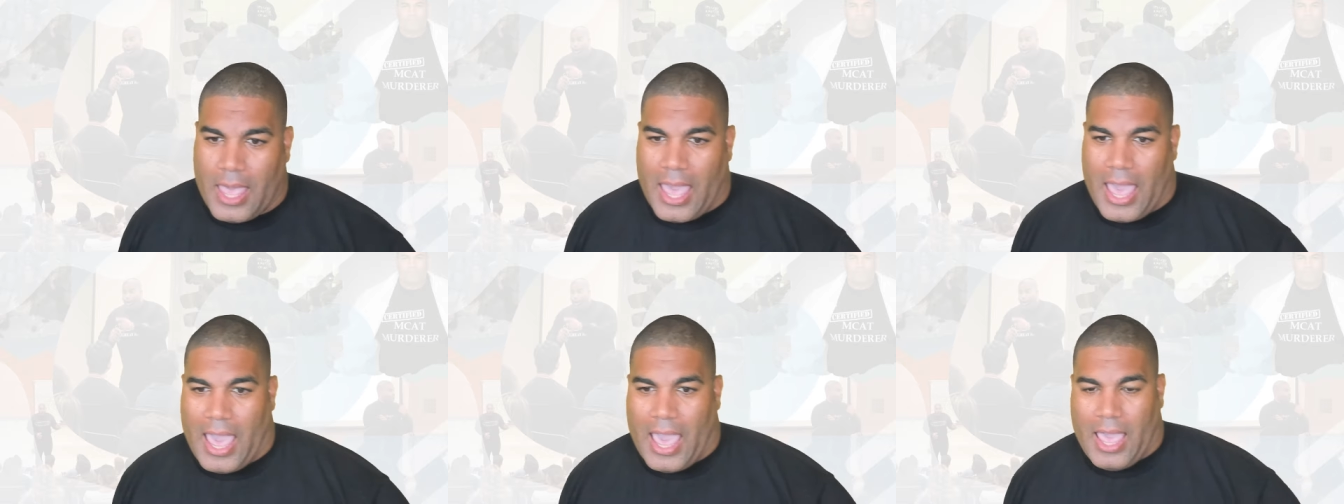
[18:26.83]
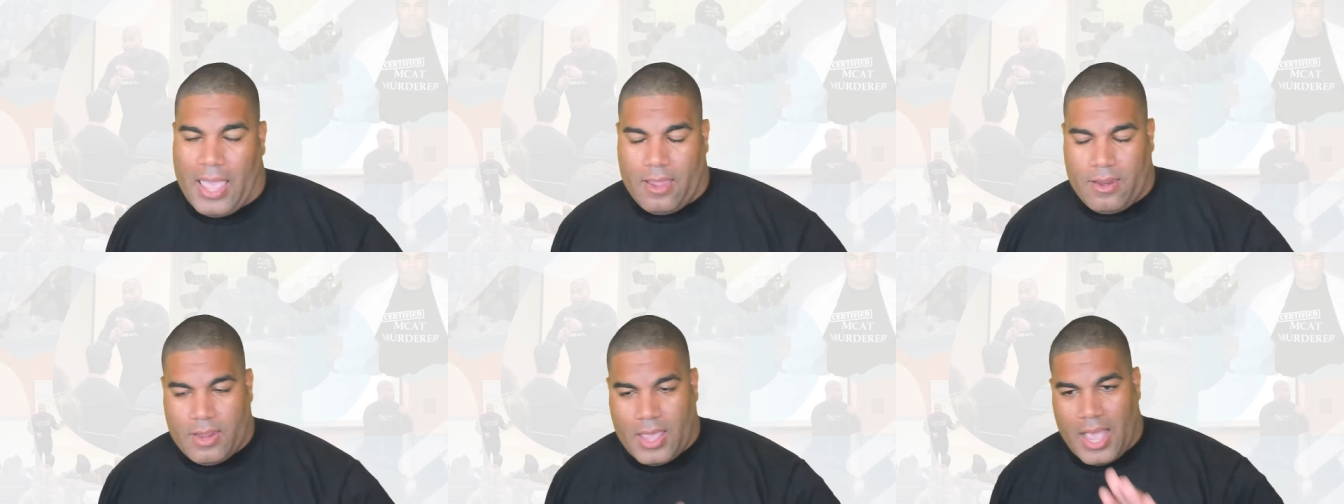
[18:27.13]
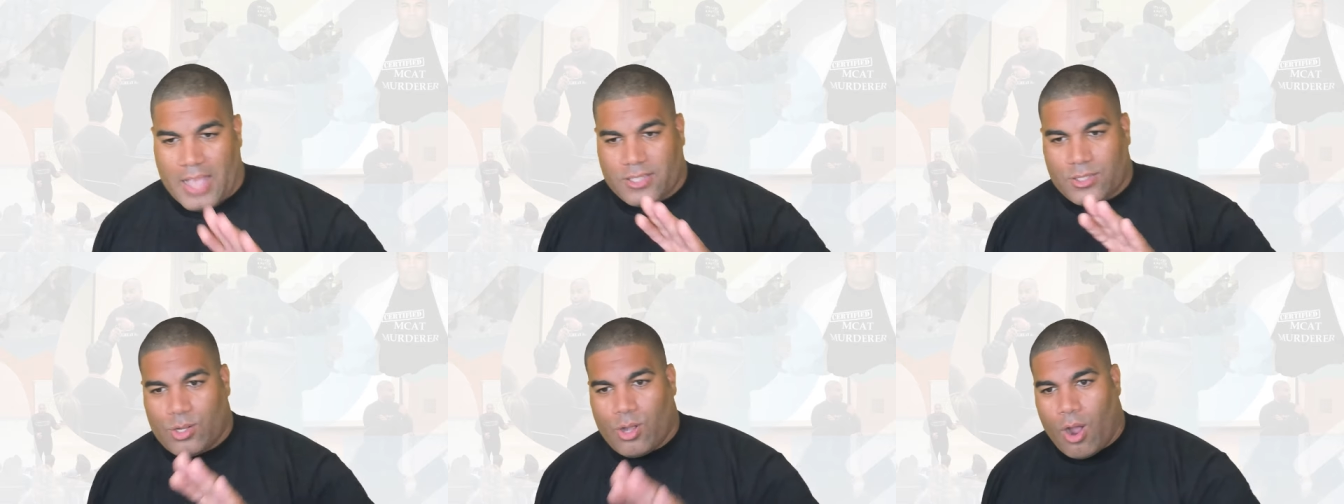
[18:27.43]
And
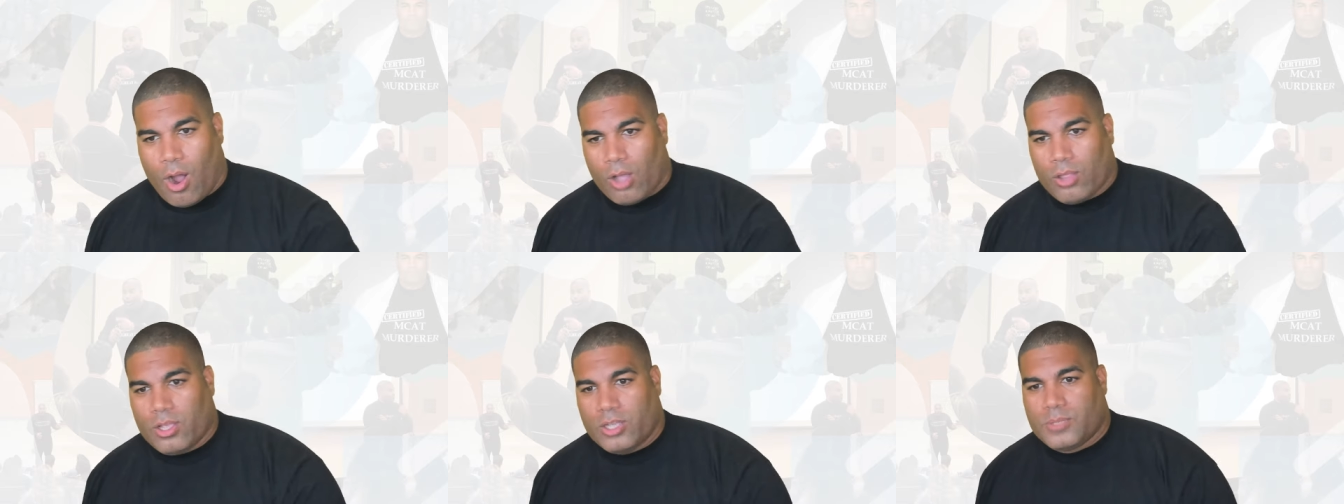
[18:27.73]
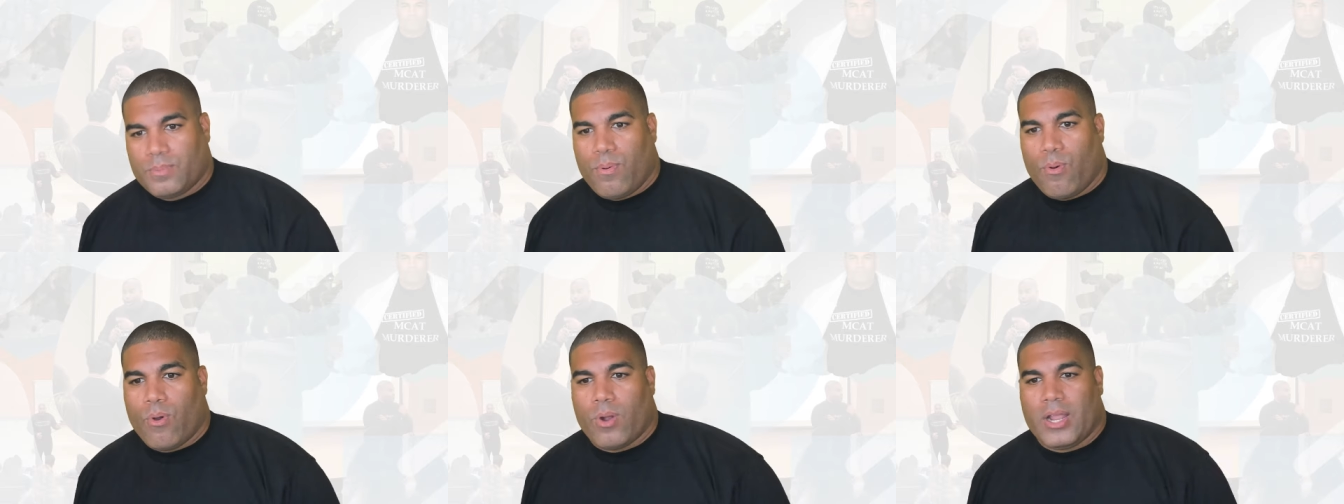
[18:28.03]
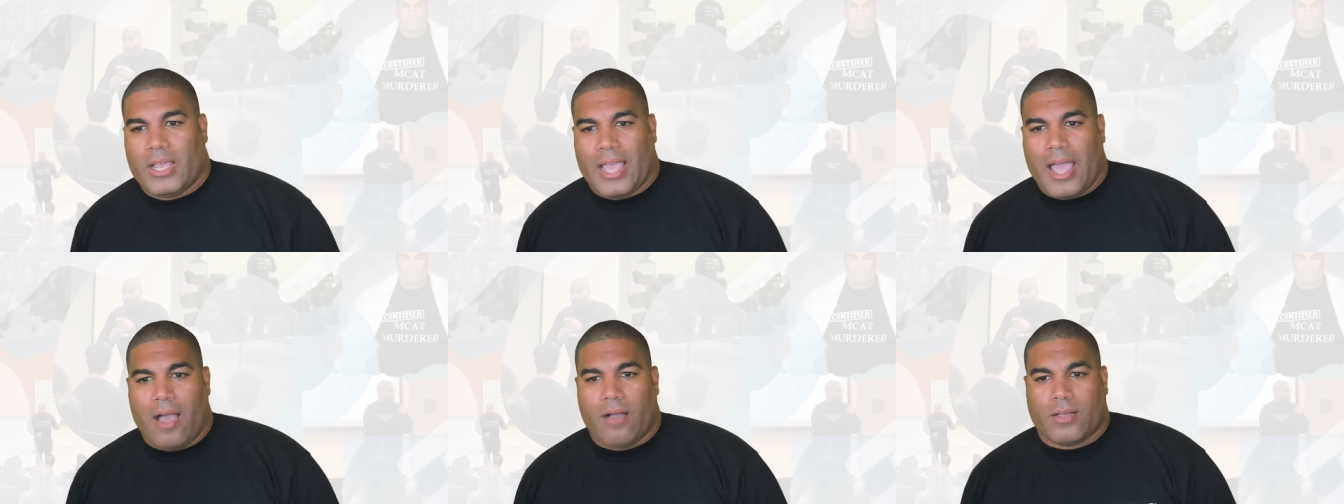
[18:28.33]
as Carlos
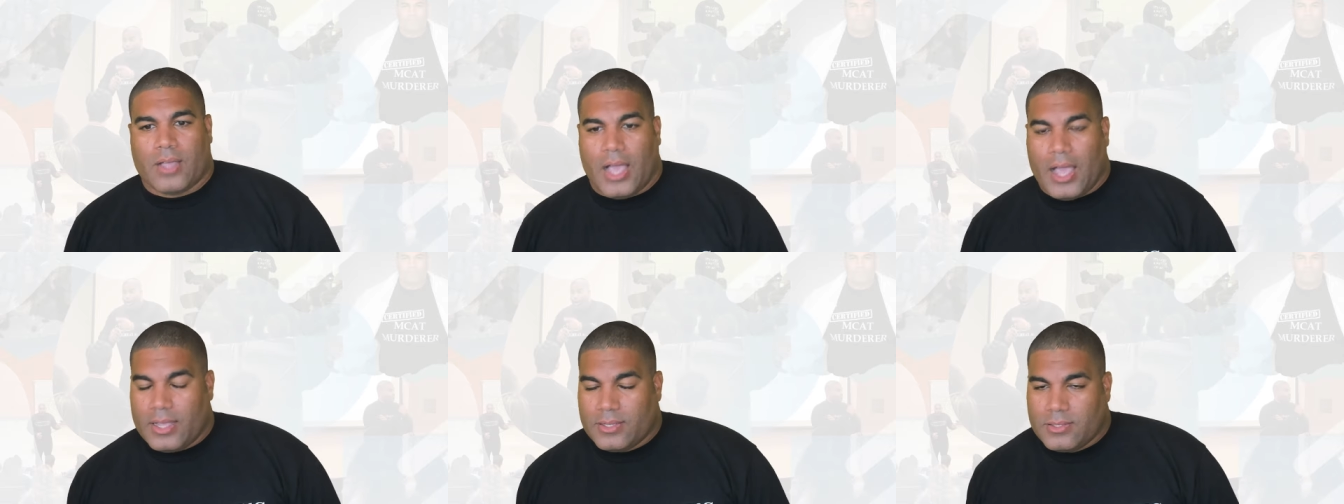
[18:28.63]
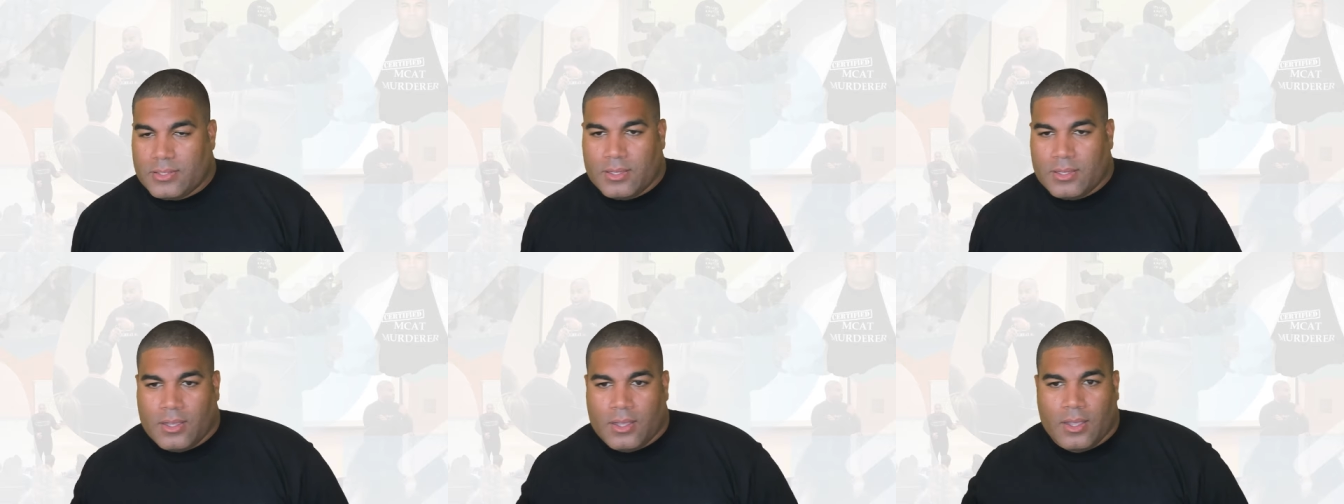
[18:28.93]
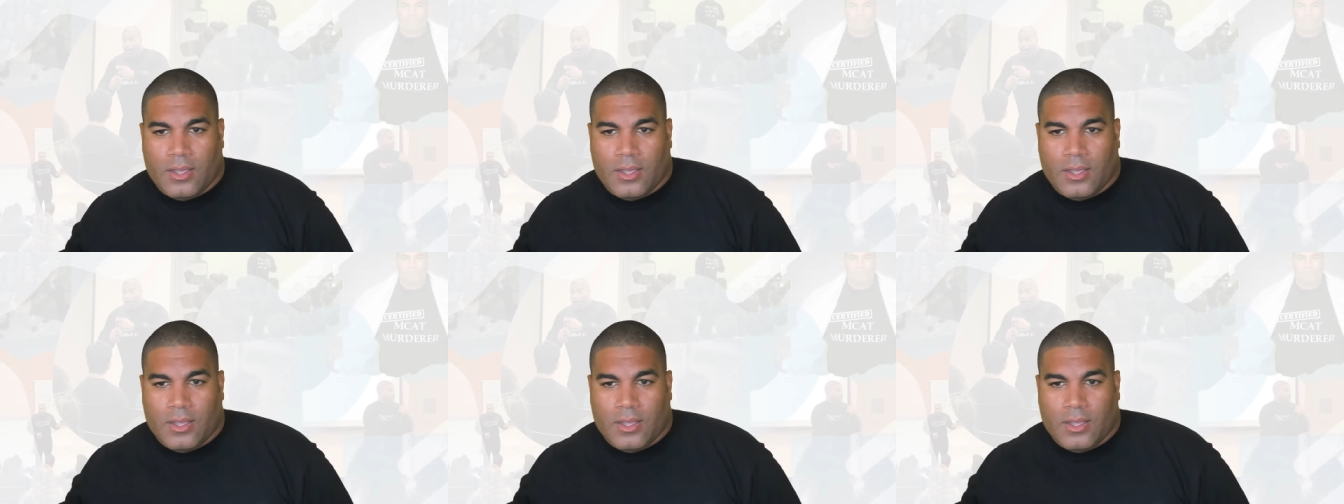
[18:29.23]
pointing out, guys,